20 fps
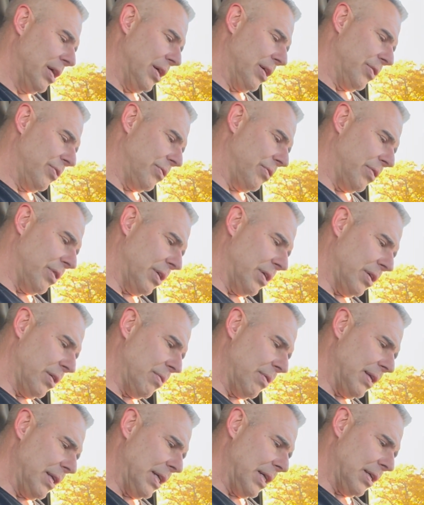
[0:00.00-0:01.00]
So good
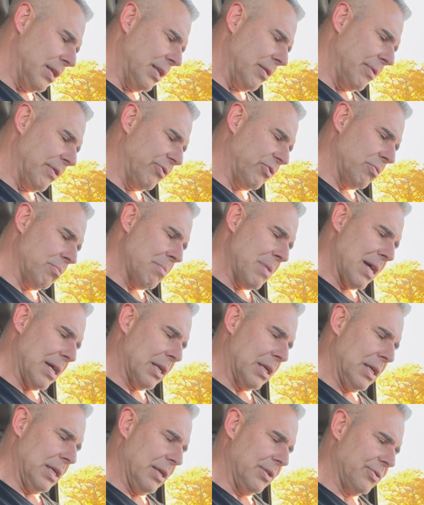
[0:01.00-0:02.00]
ingredient. Then we have some
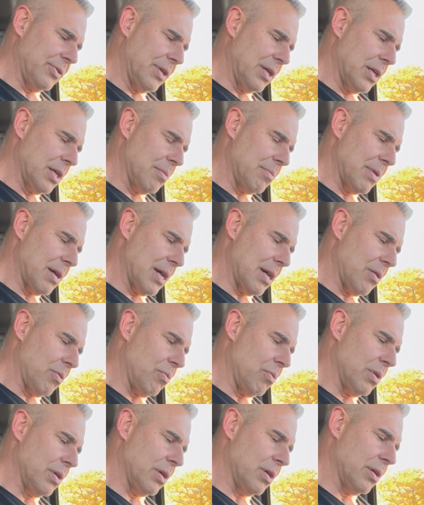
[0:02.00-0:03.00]
magnesium at
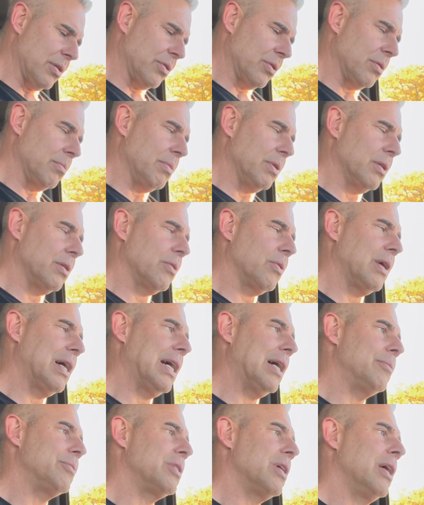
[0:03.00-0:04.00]
100
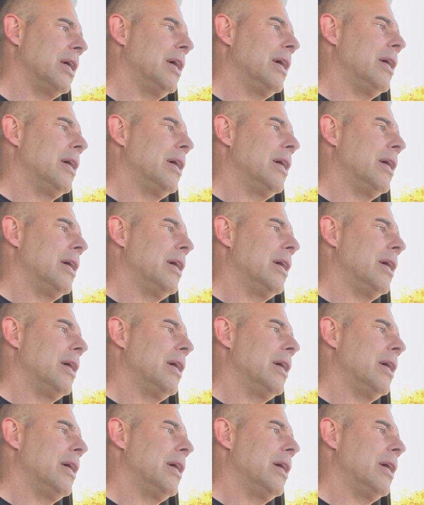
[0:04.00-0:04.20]
milligrams.